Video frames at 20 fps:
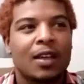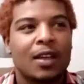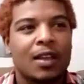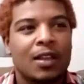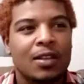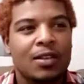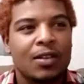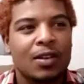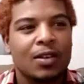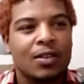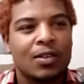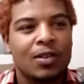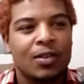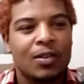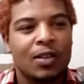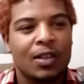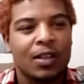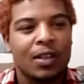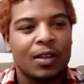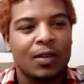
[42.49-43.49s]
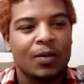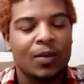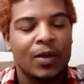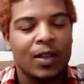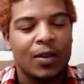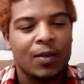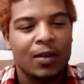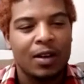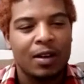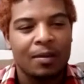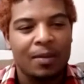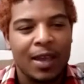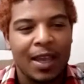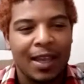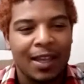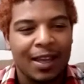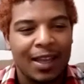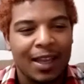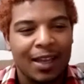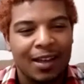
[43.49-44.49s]
It's also good when you want to
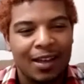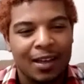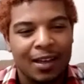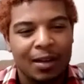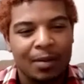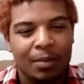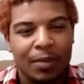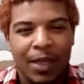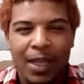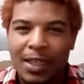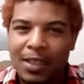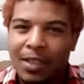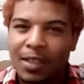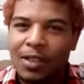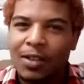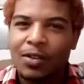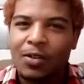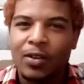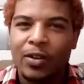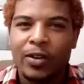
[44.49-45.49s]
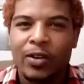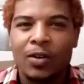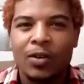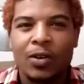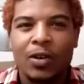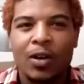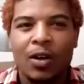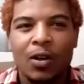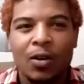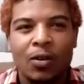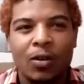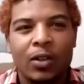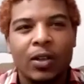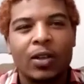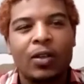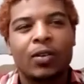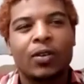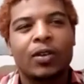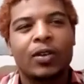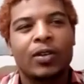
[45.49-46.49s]
make like a blessing oil or holy
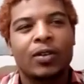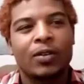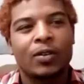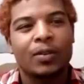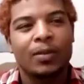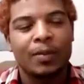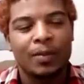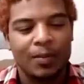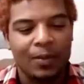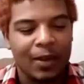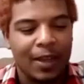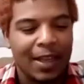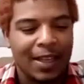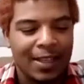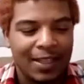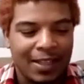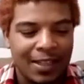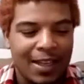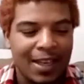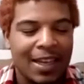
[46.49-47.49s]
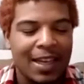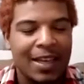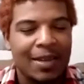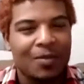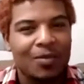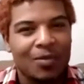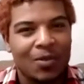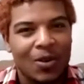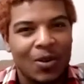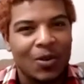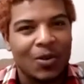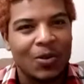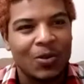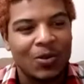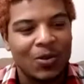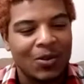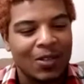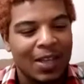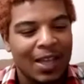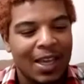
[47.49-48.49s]
oil, hence the name
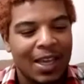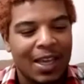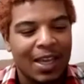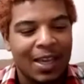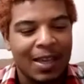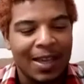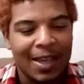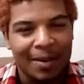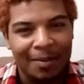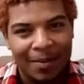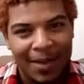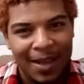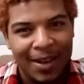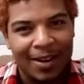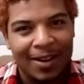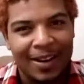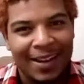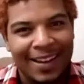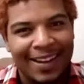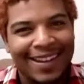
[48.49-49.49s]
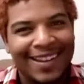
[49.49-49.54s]
Rose and Mary.